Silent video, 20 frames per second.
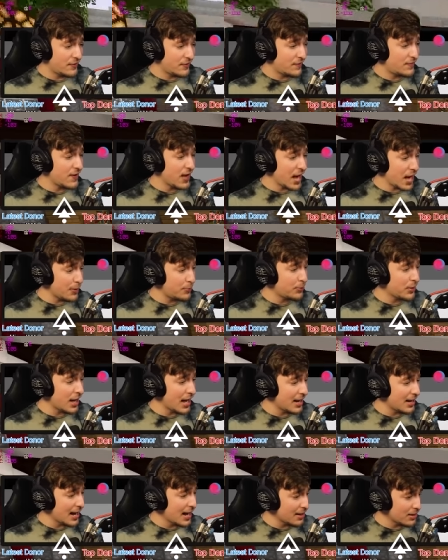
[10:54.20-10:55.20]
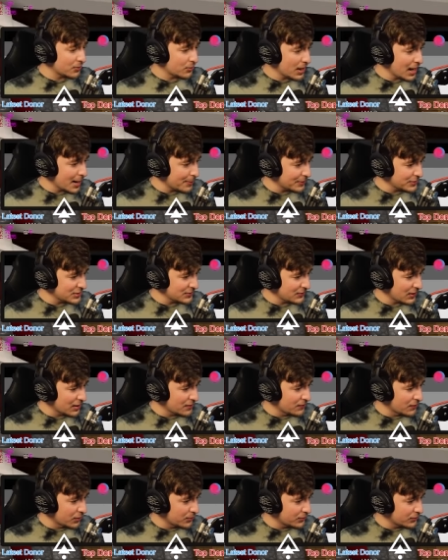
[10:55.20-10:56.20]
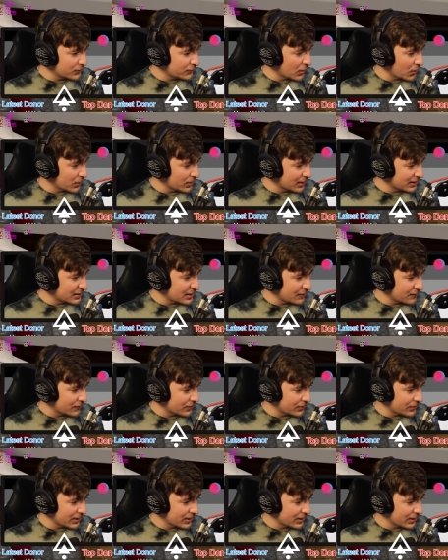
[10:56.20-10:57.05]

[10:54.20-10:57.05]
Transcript: Fair play. Hang on. What happens if I vote, vote on a different